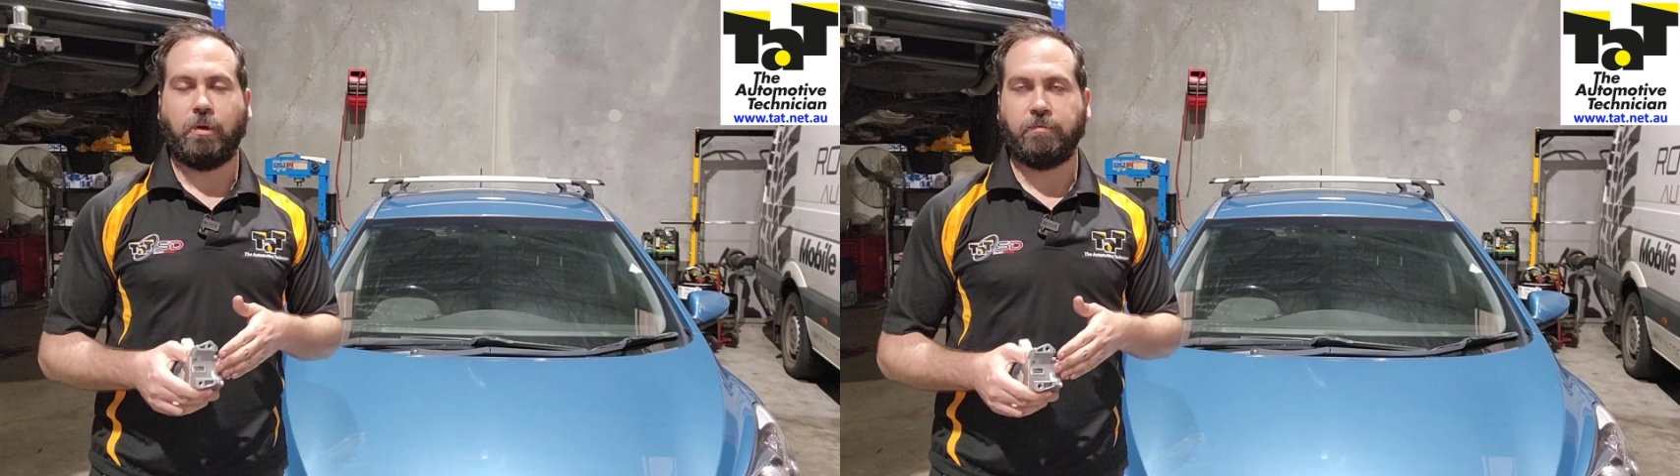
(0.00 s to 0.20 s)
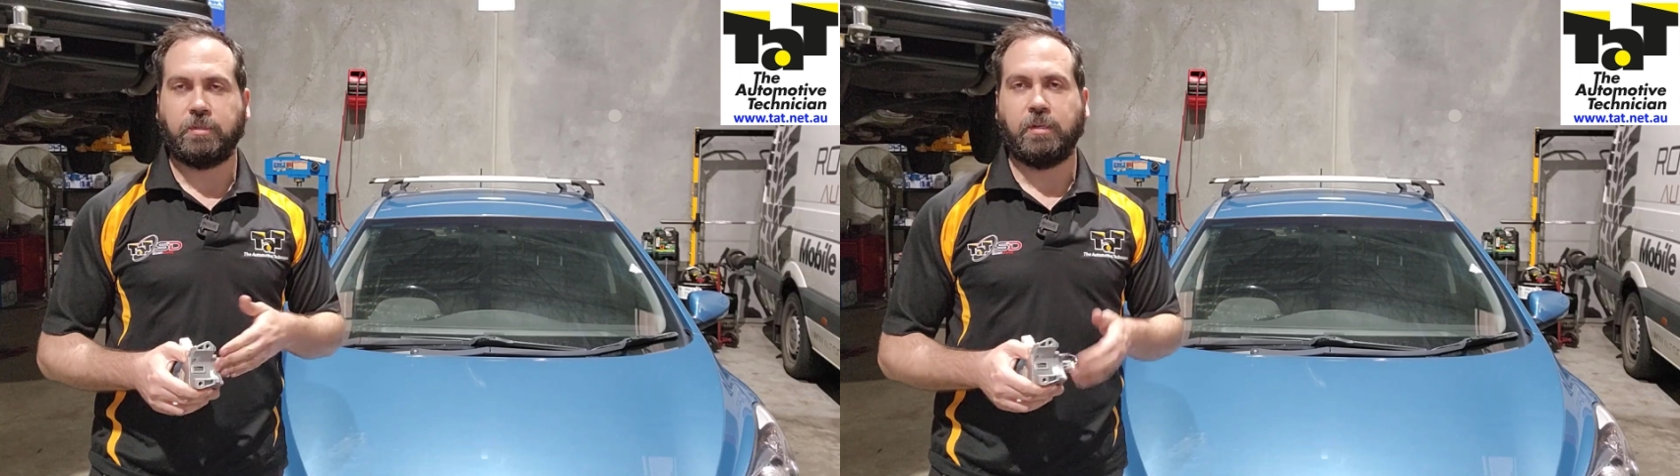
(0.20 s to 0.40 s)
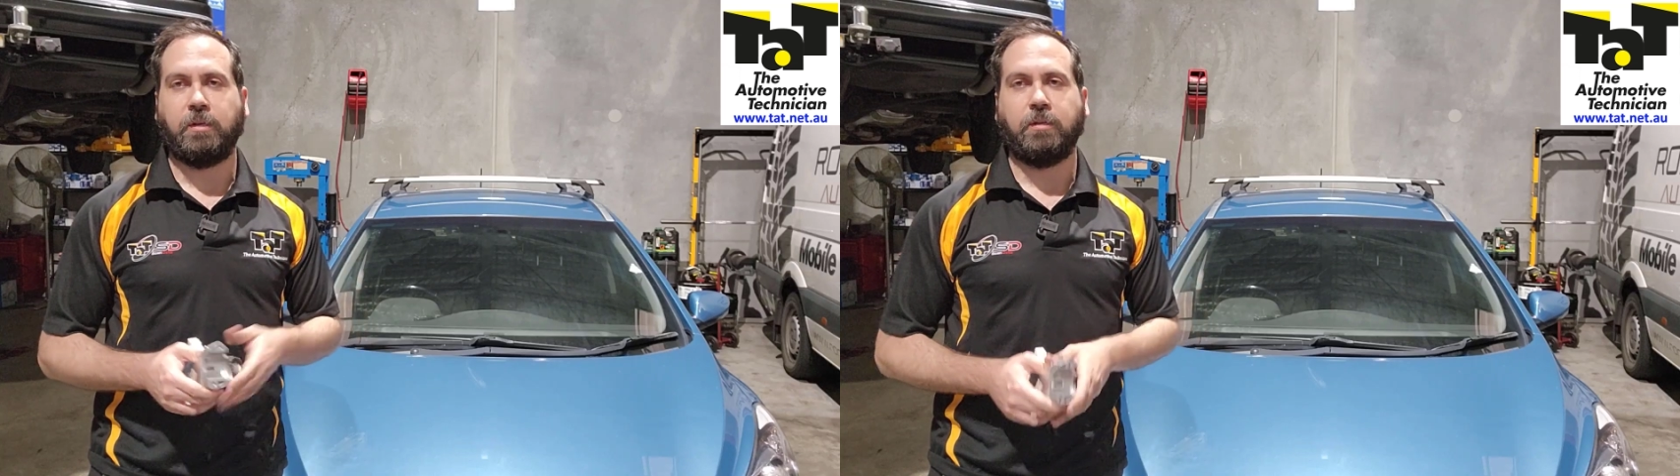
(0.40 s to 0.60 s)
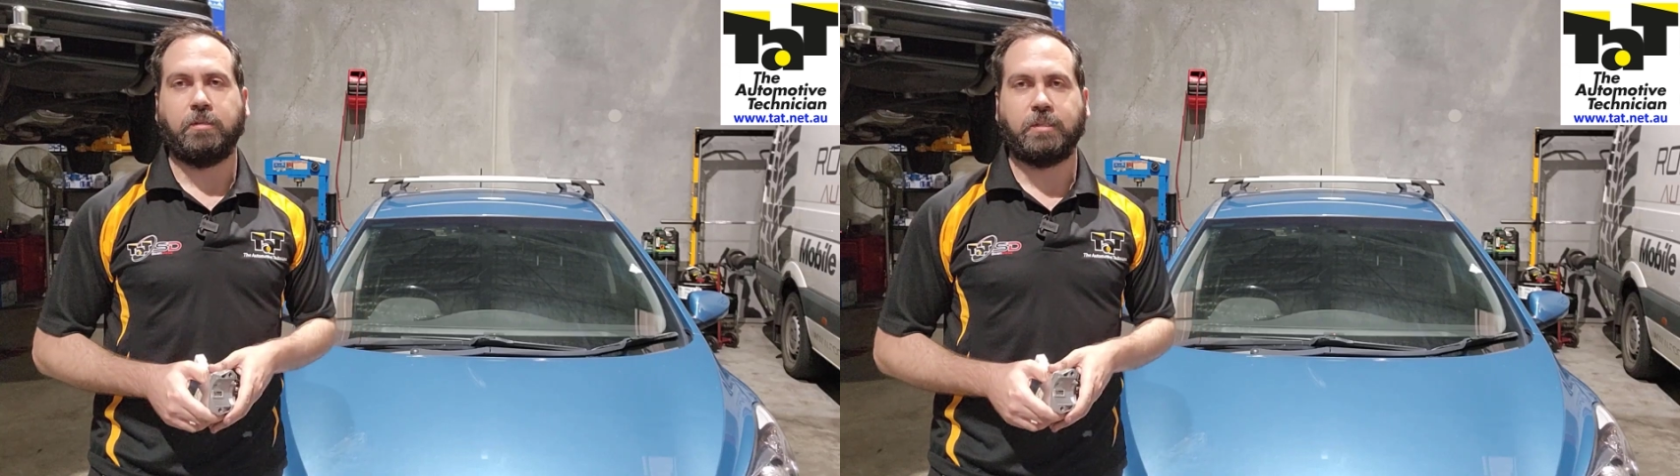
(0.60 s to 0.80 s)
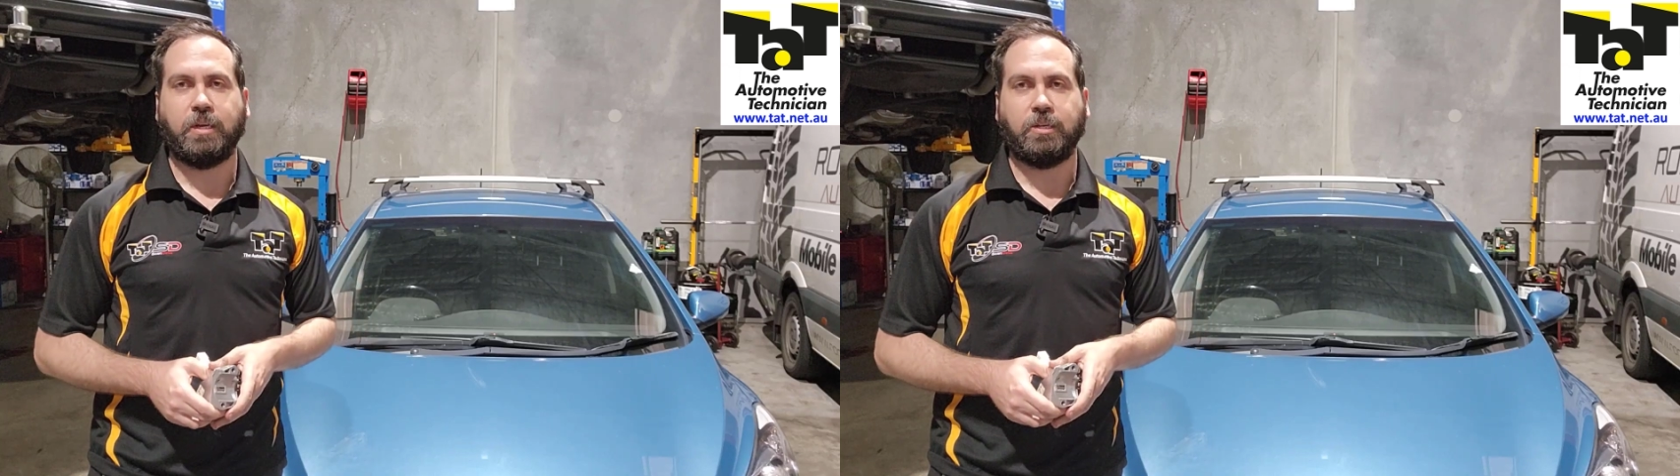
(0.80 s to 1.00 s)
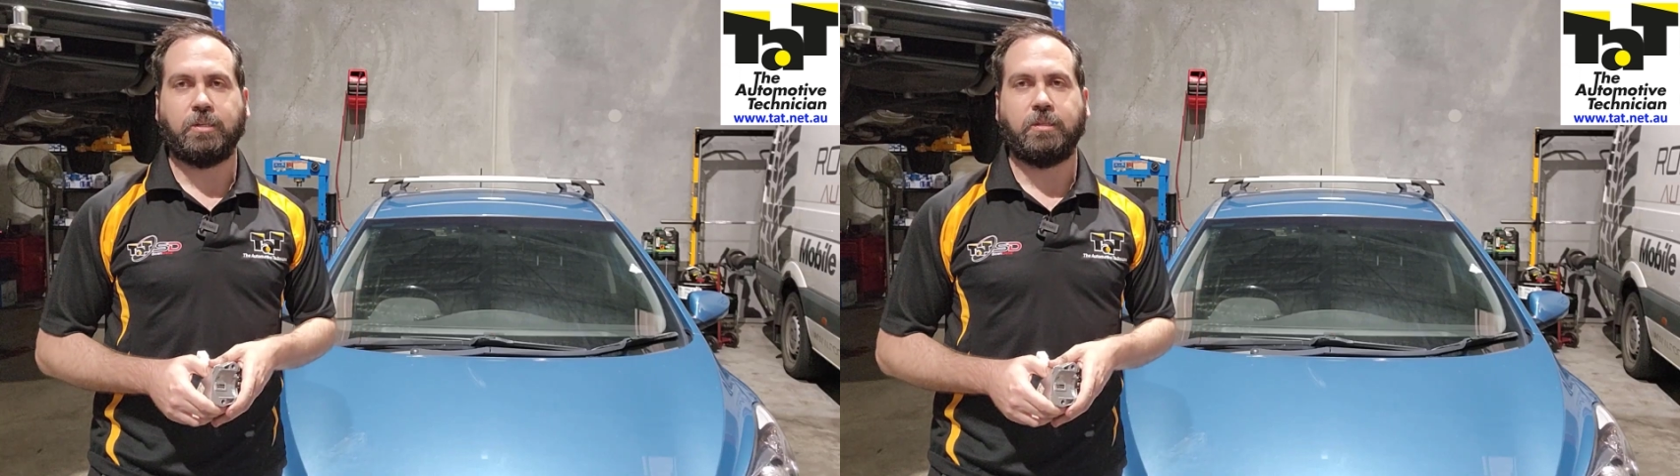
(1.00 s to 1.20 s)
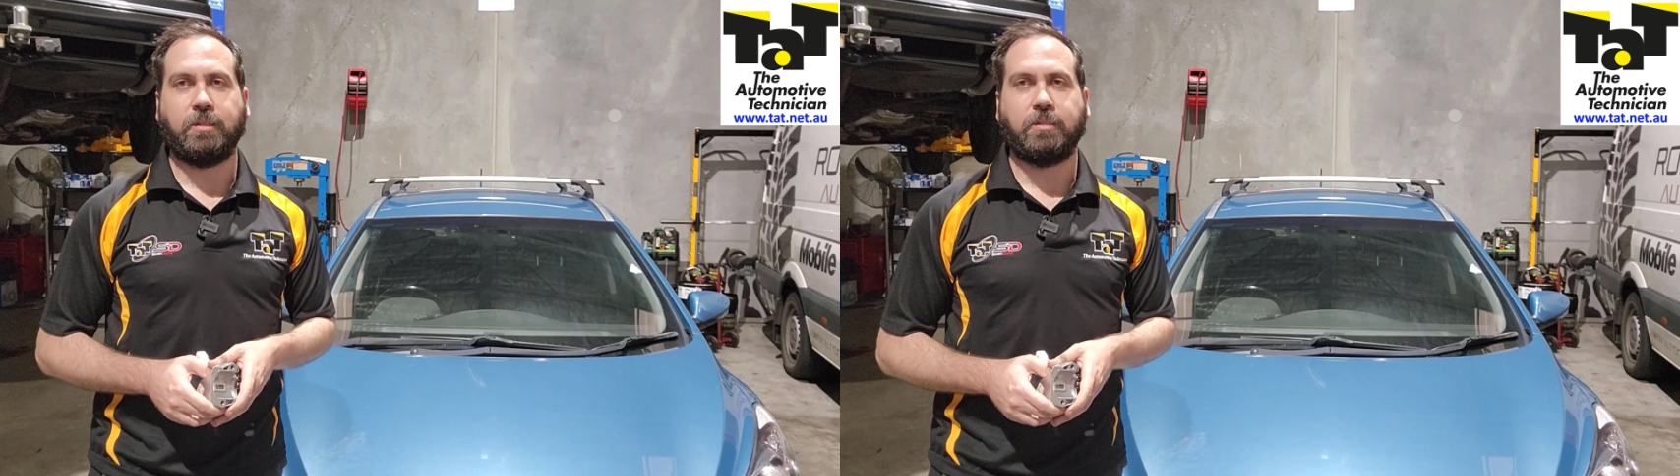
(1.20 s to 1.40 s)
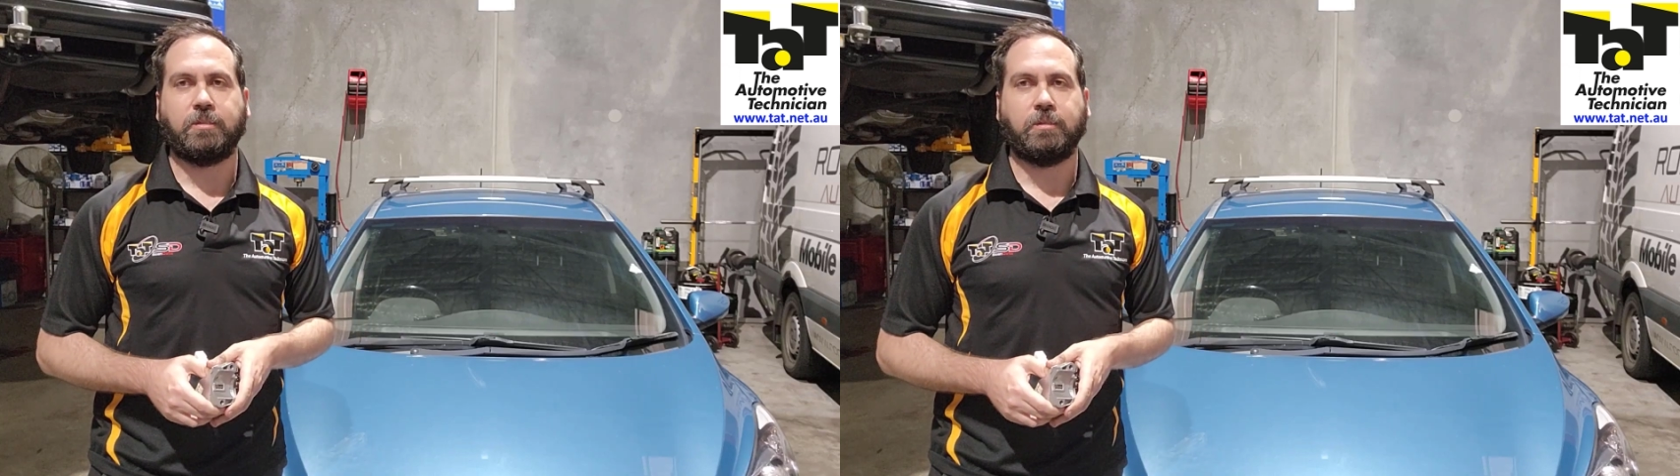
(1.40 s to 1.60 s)
obviously teach
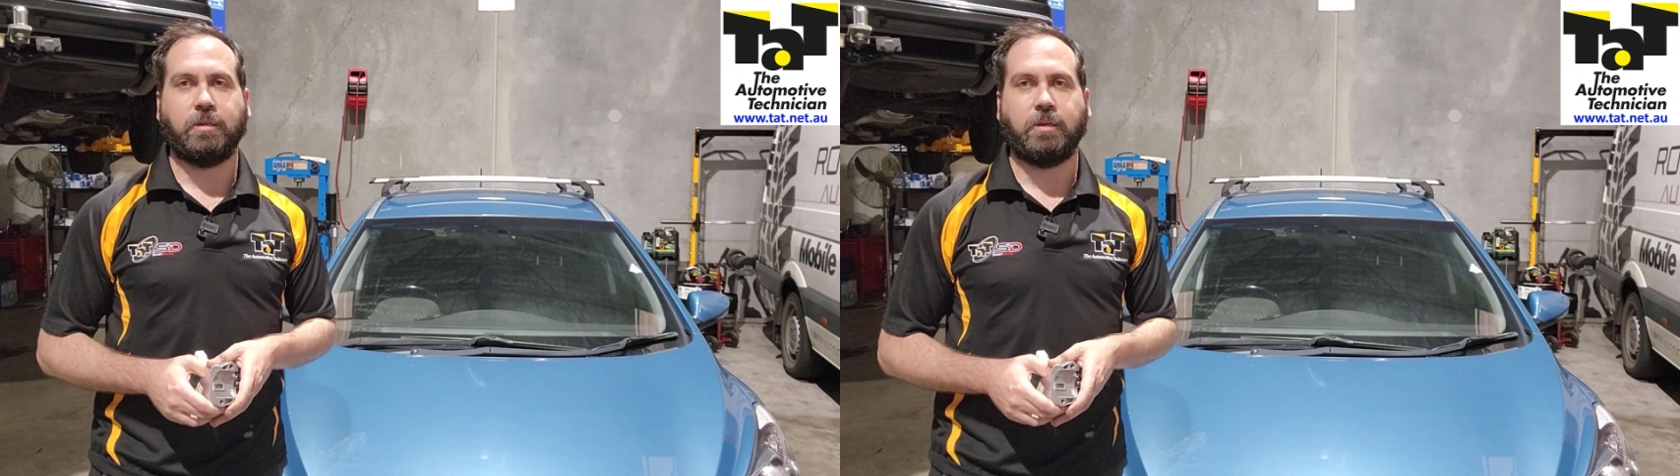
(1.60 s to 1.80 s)
this